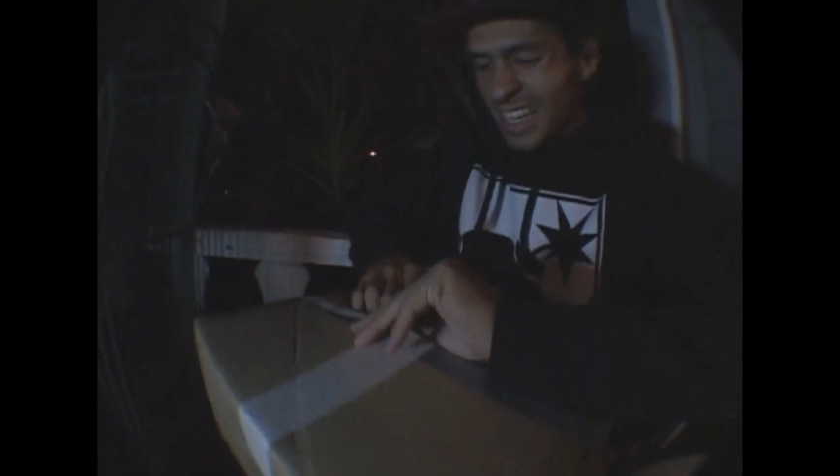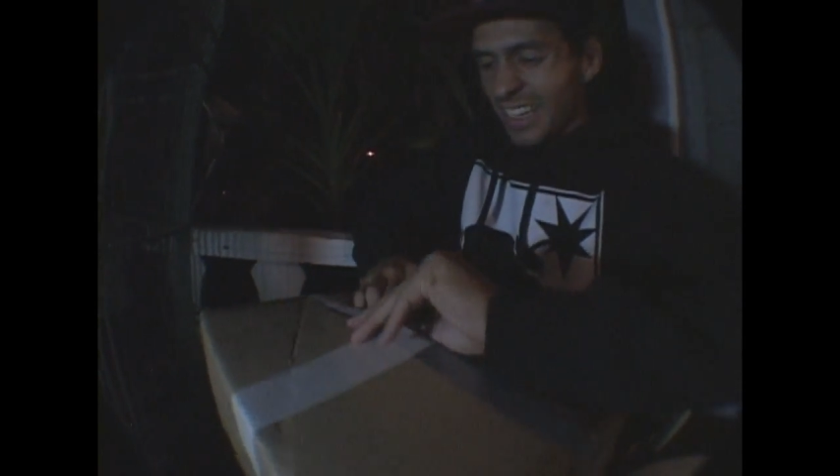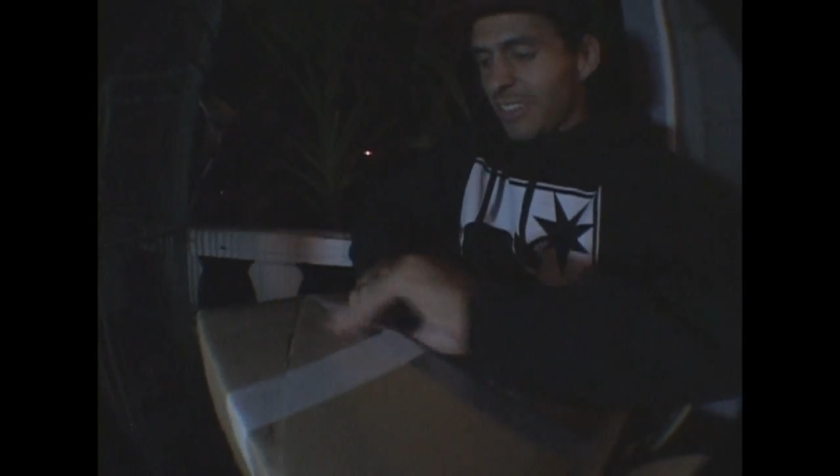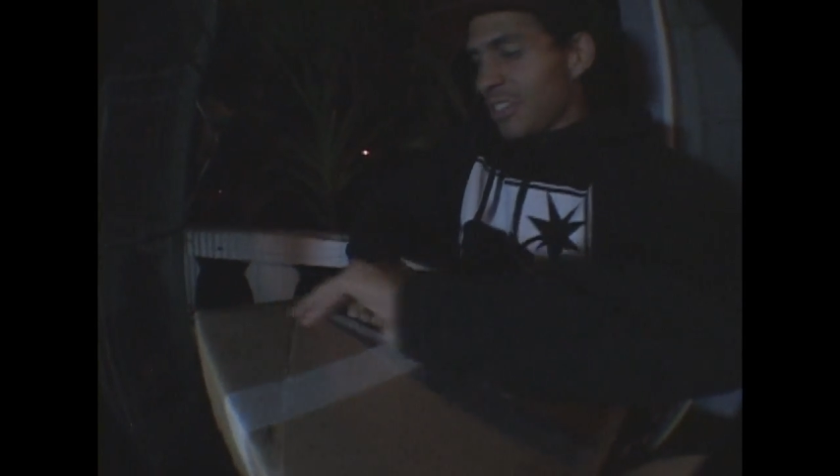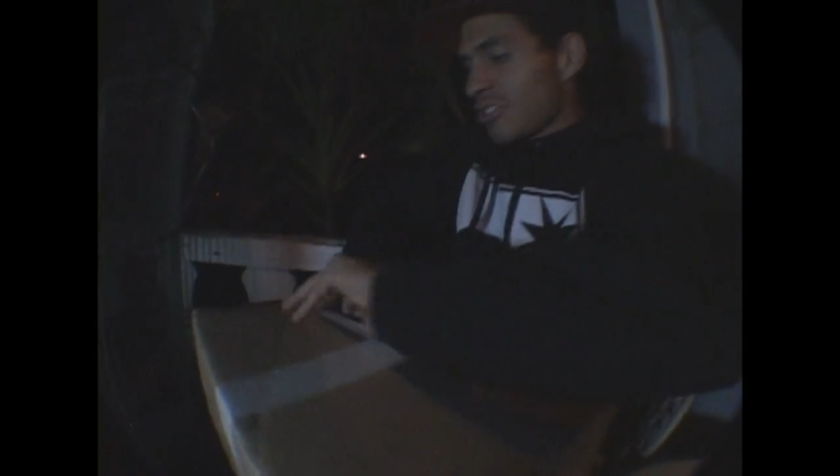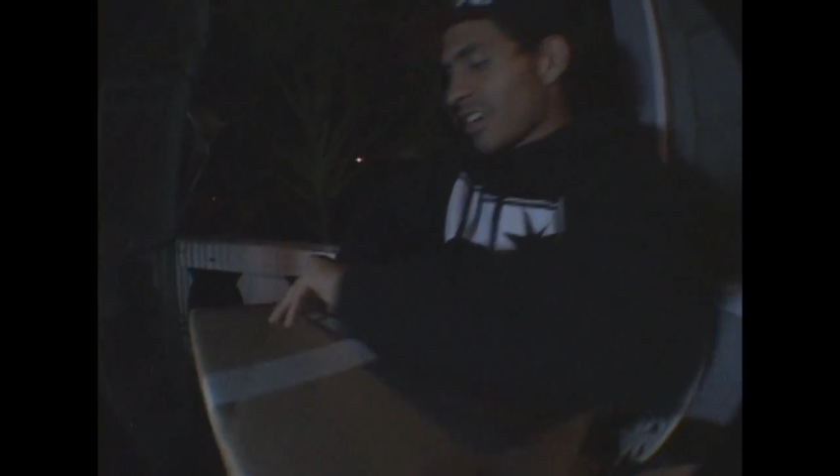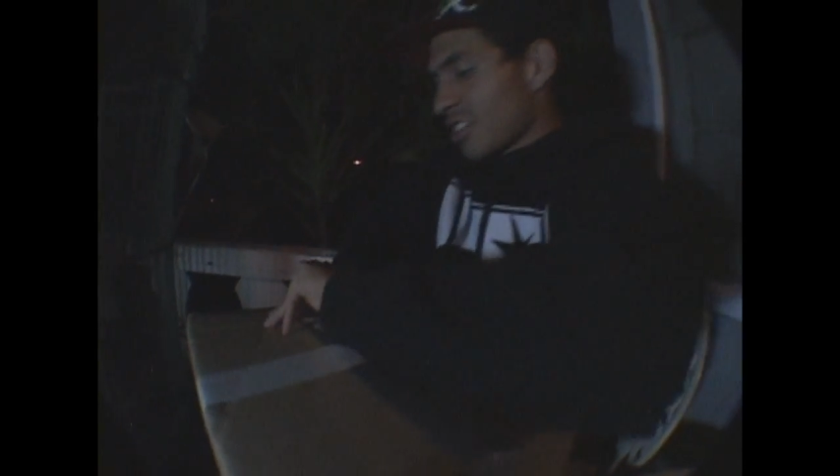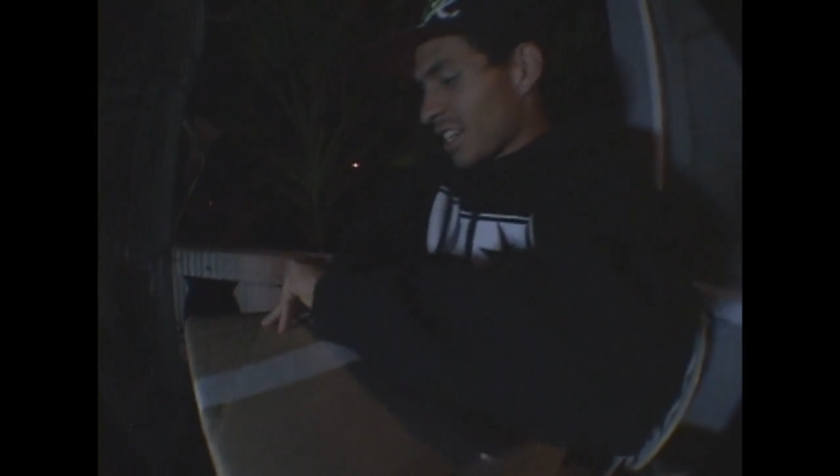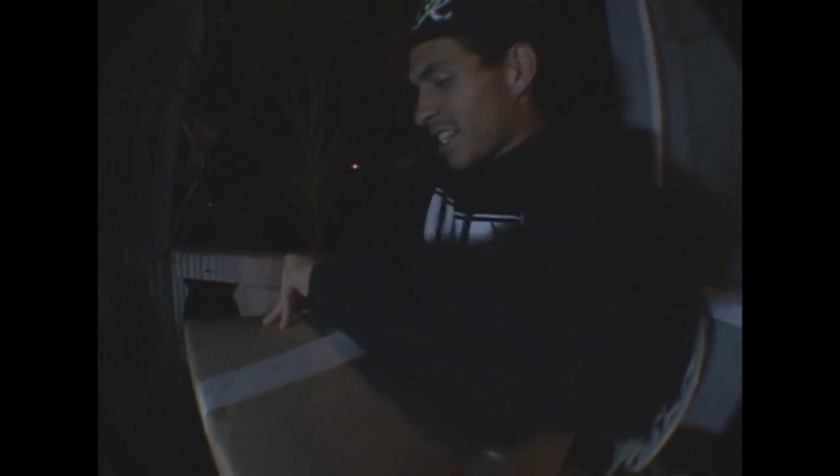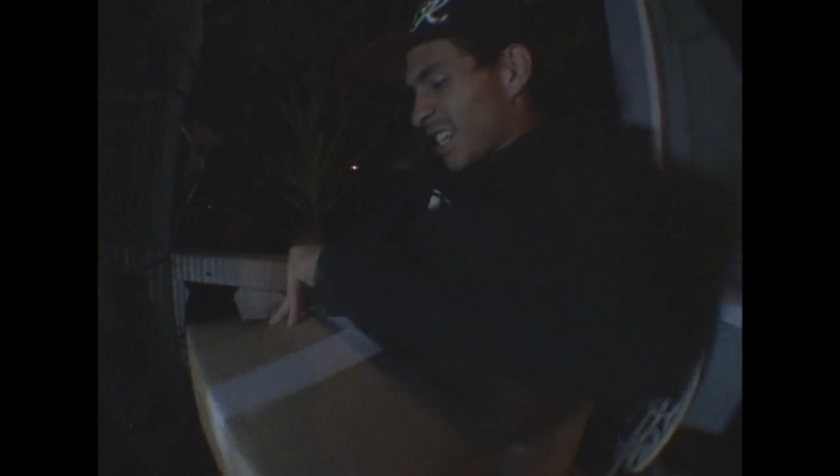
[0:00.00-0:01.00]
you know, usually I
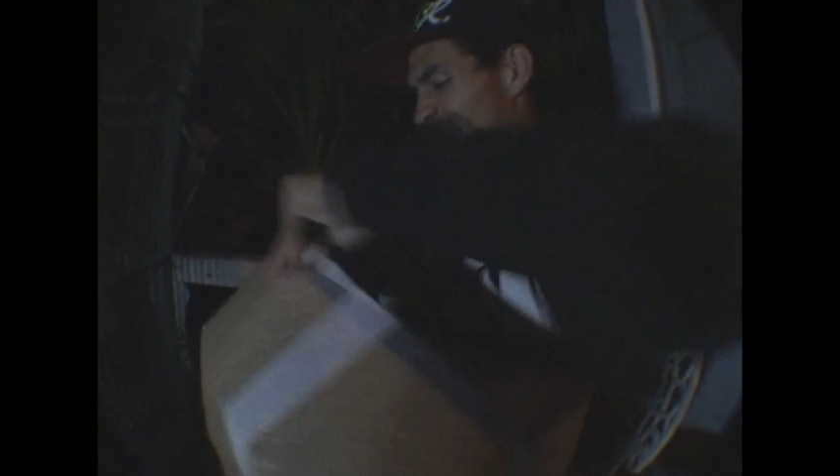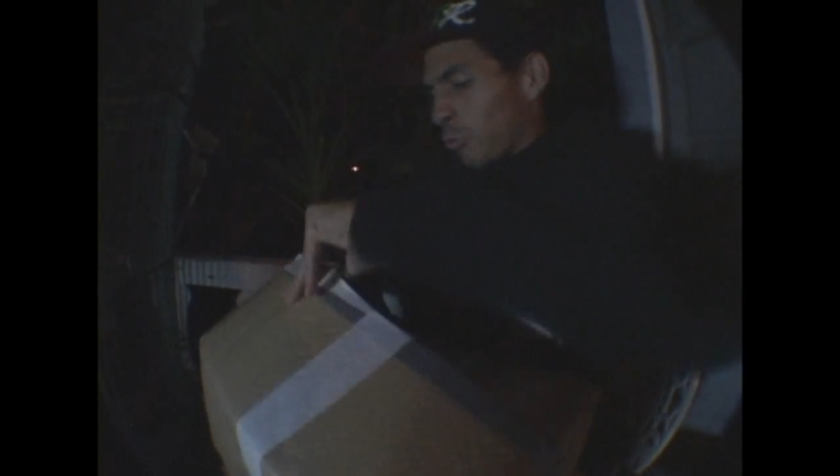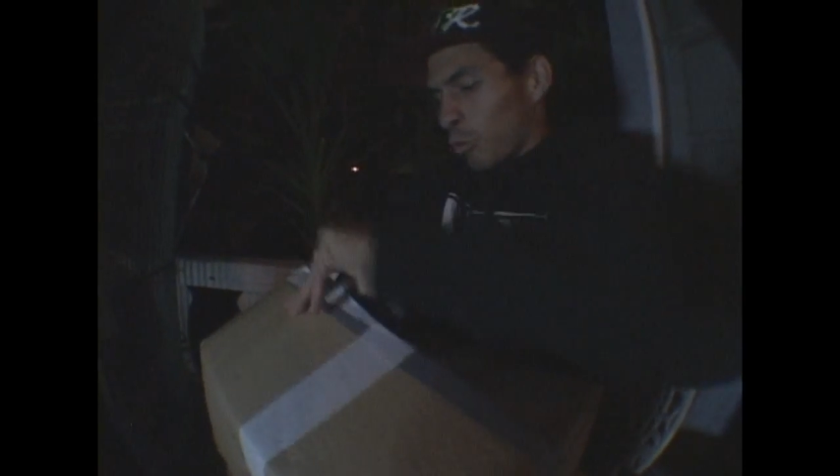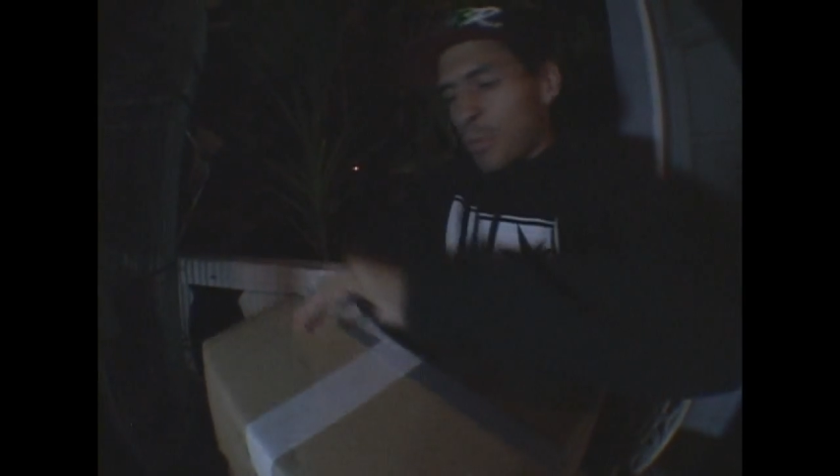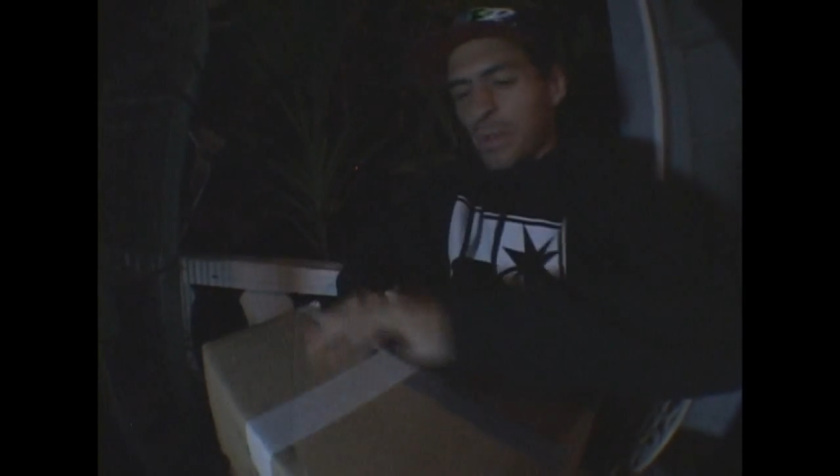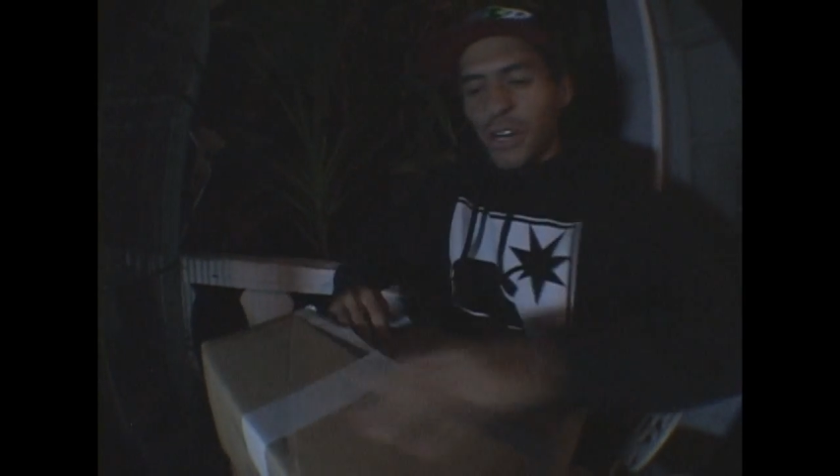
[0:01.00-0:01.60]
just have to like rip